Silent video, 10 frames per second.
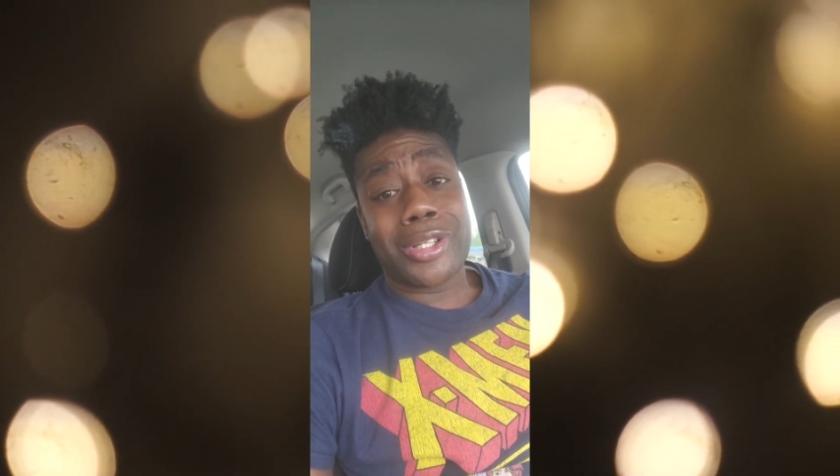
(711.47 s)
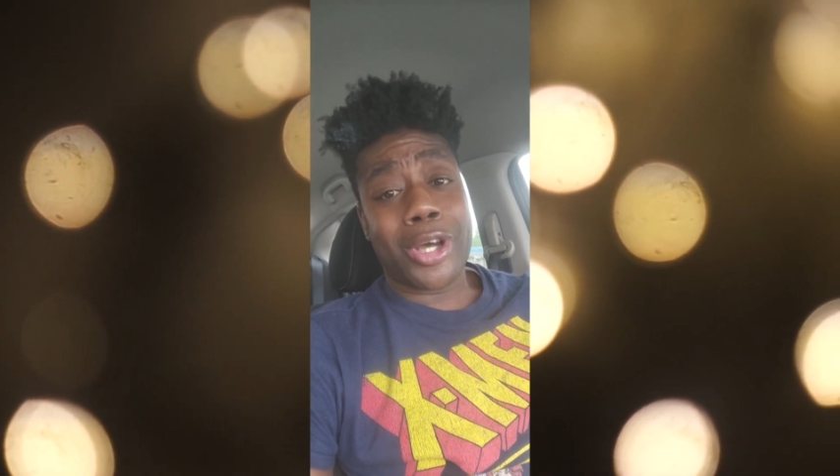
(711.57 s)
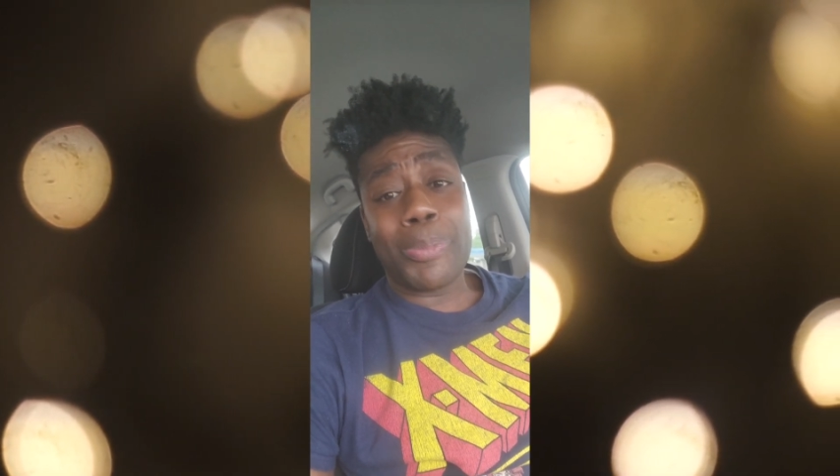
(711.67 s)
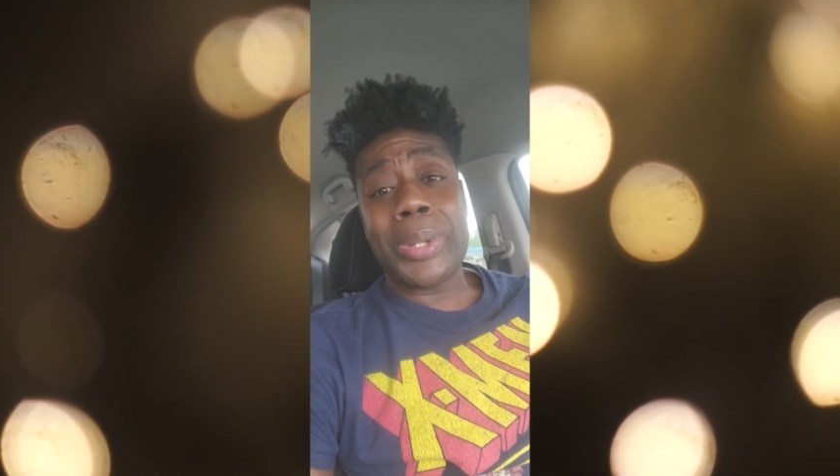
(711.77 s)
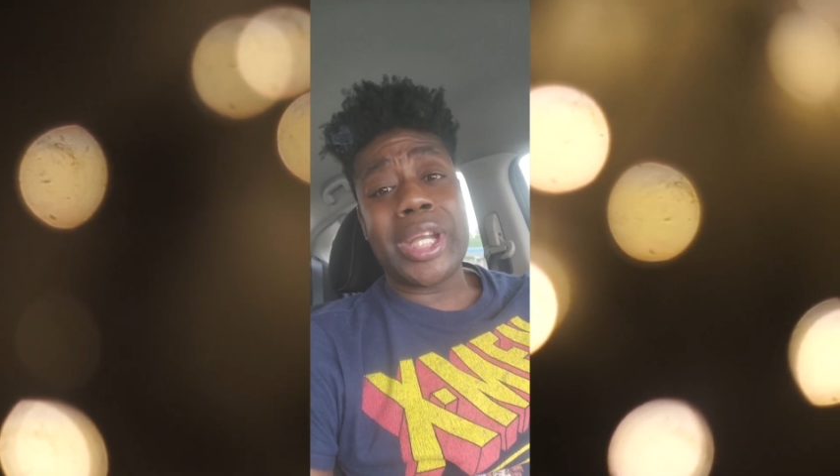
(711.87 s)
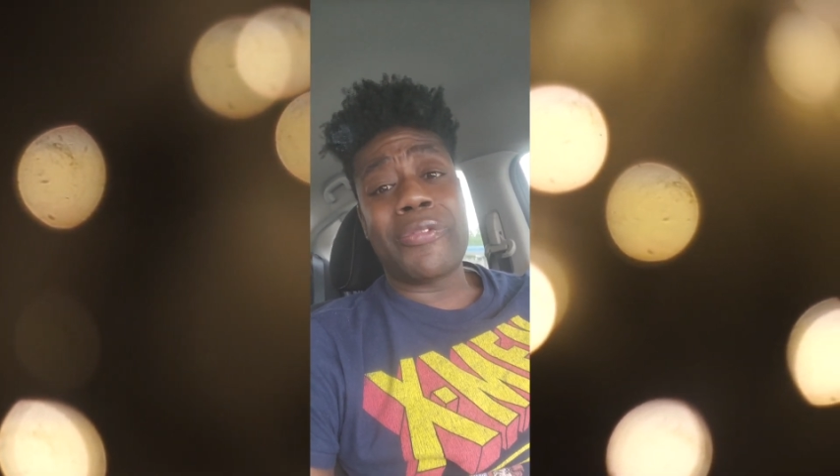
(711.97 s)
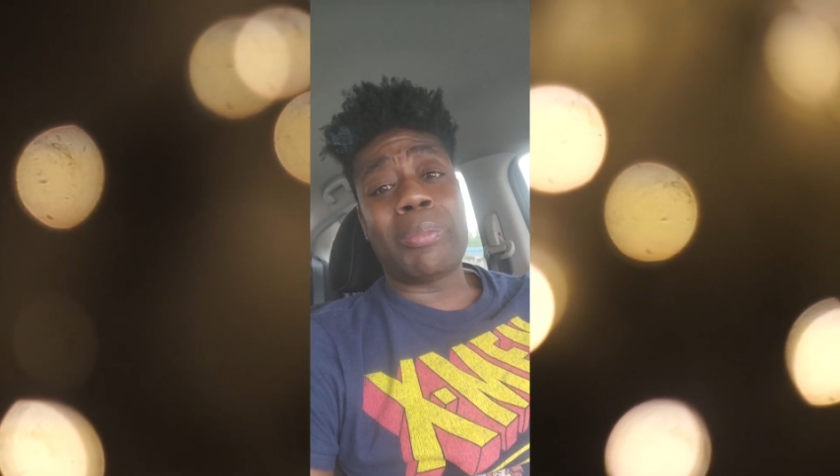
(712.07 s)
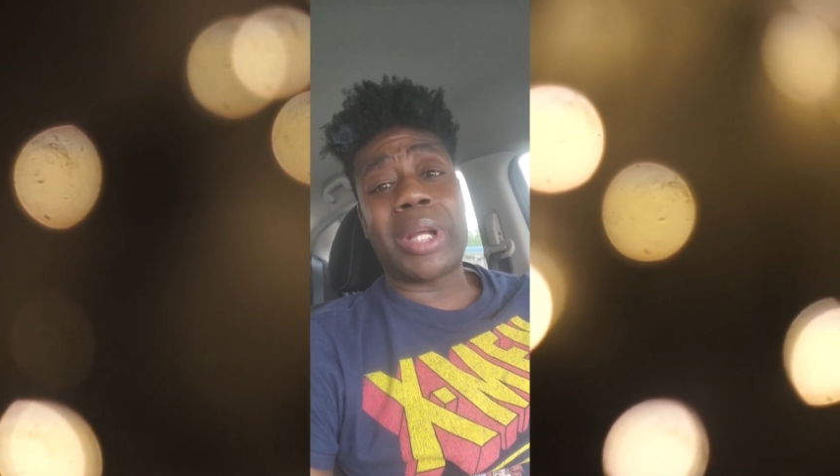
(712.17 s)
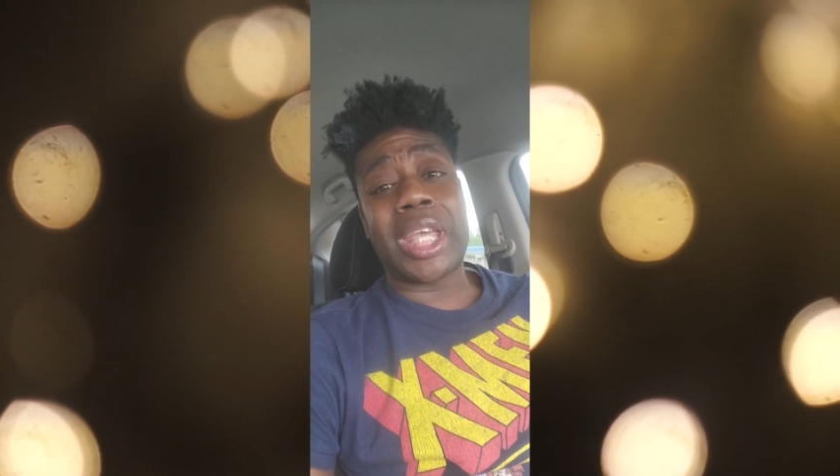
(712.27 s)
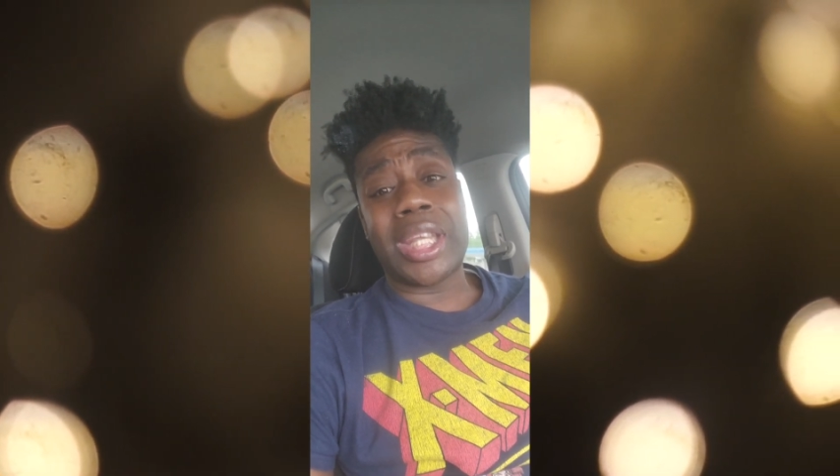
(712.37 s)
No pity for
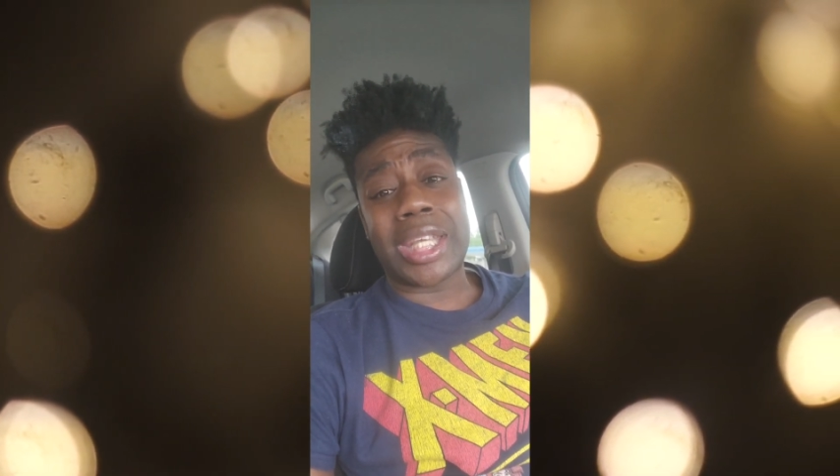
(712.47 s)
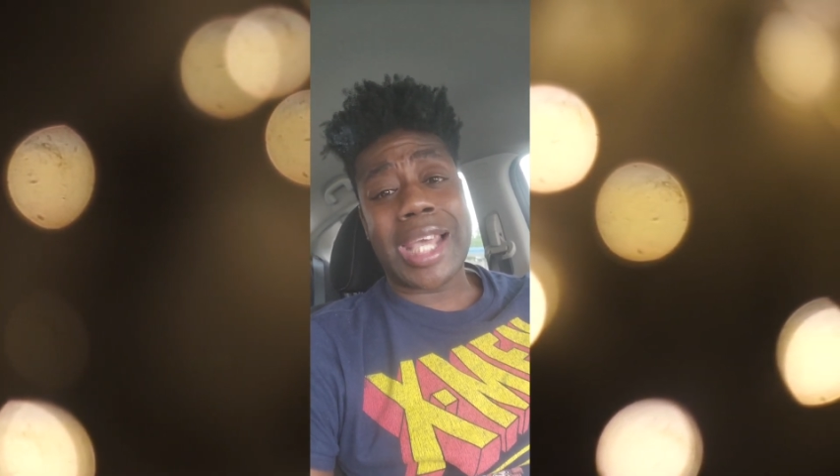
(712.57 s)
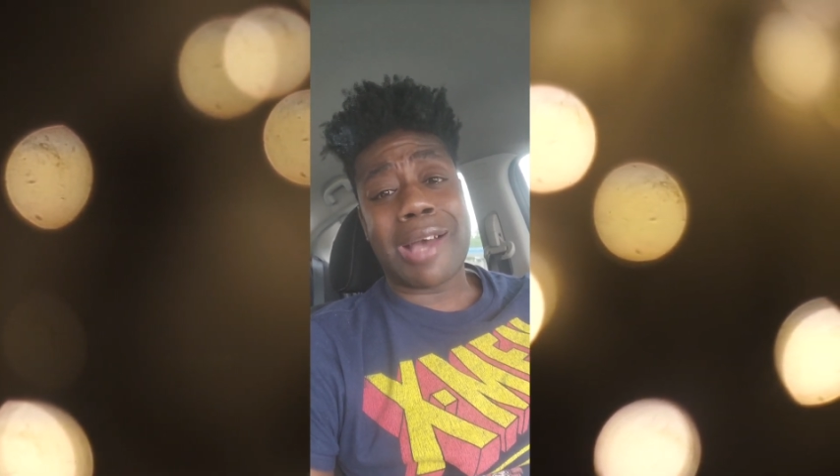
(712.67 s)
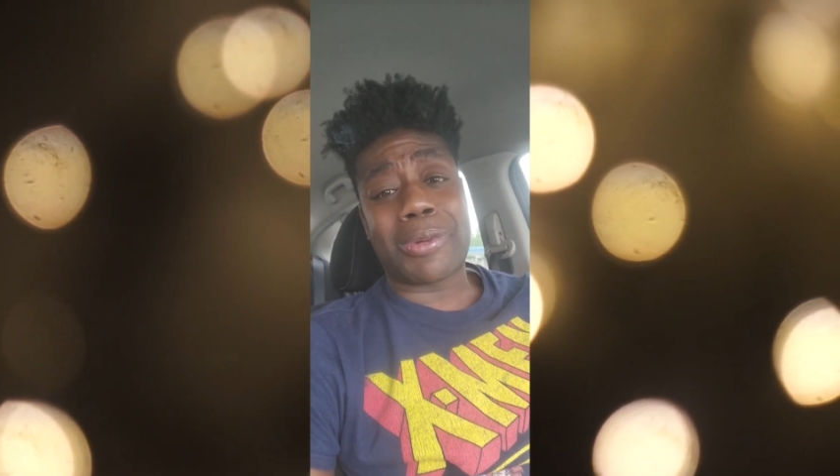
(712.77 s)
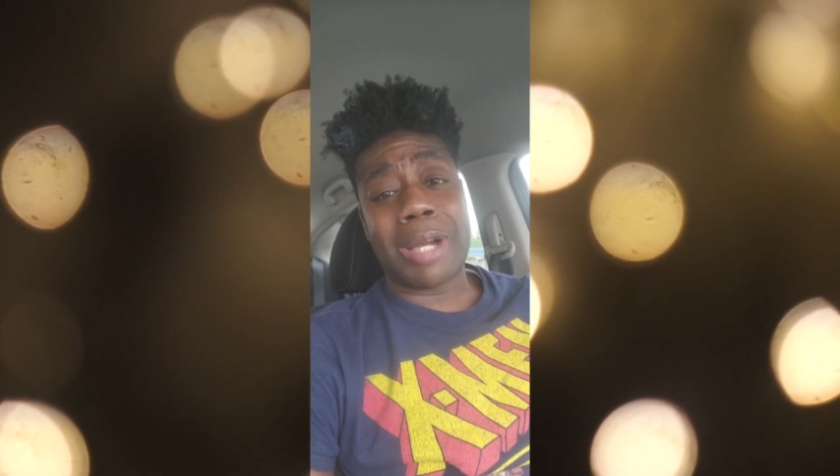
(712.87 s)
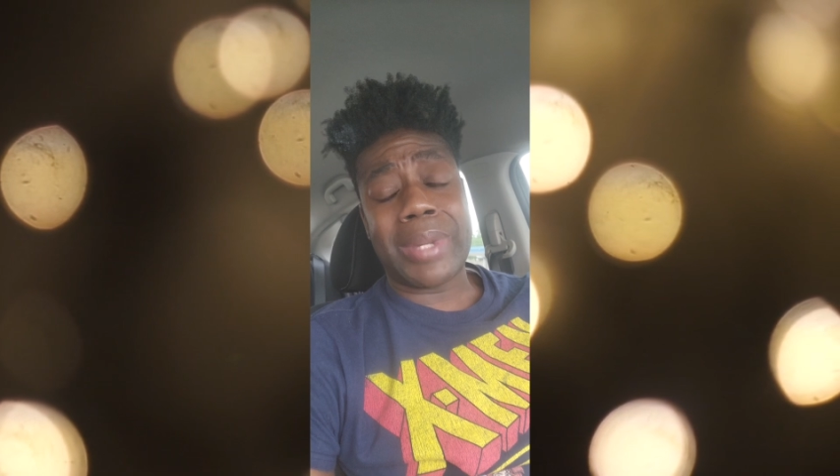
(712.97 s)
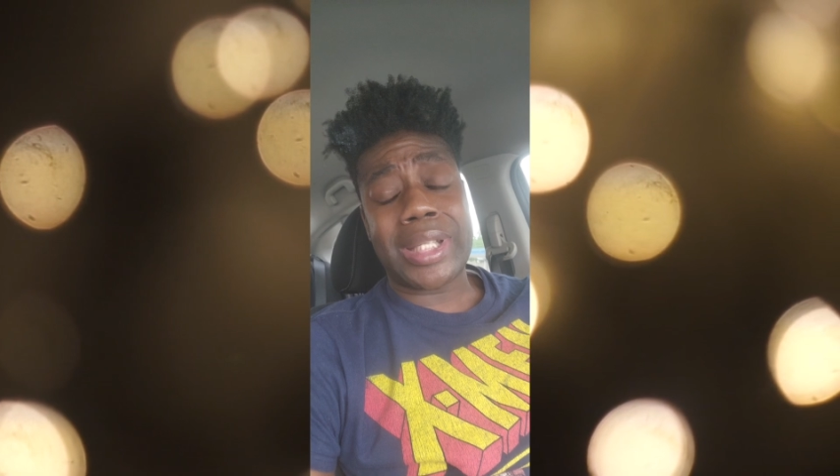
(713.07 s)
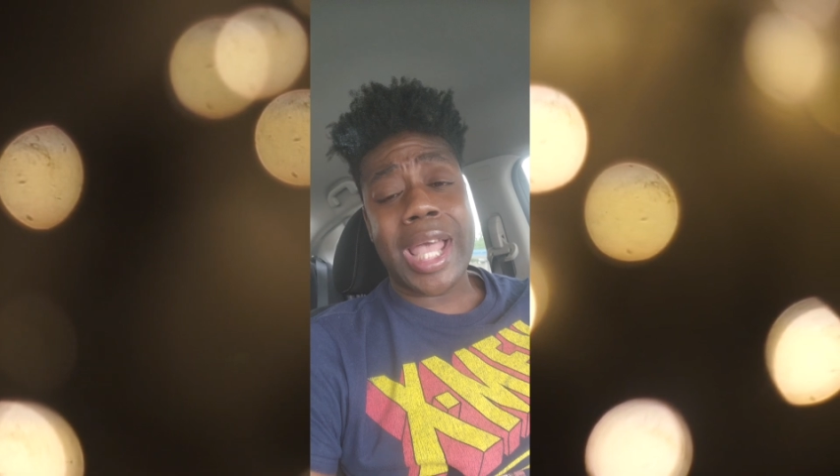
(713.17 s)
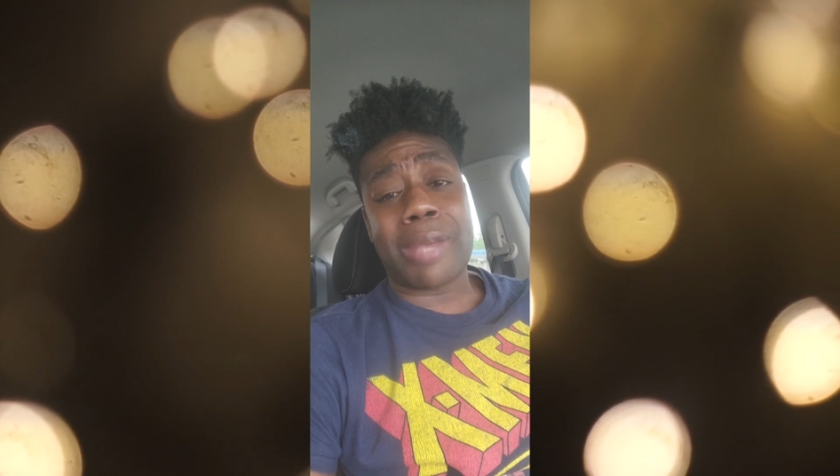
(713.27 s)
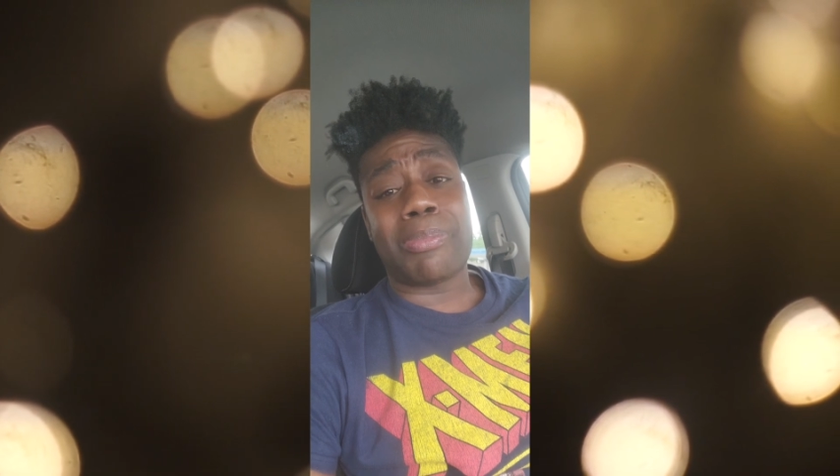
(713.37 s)
Britt Edie. Y'all
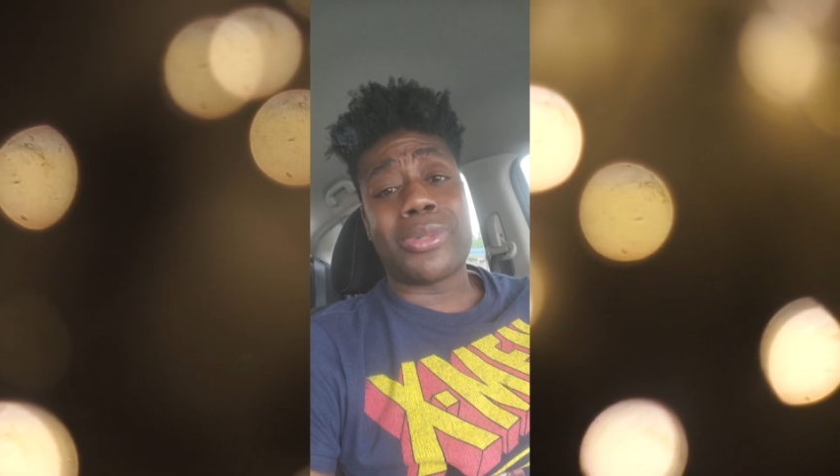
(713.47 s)
comment that.